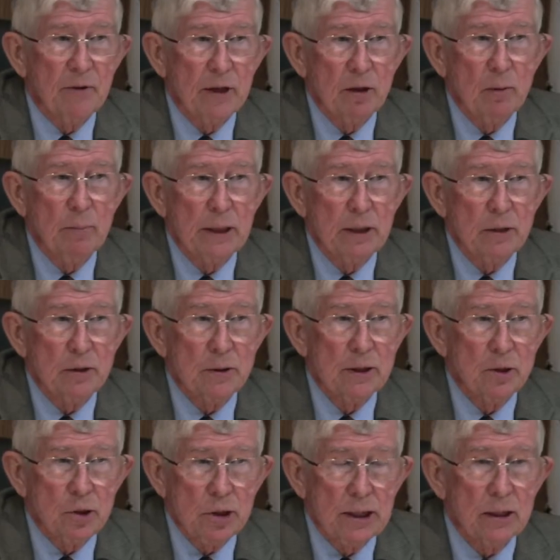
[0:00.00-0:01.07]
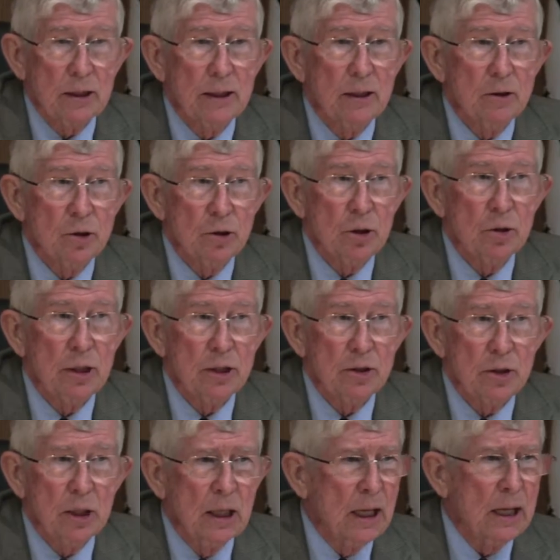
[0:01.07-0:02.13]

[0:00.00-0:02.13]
fundamentals instilled in students,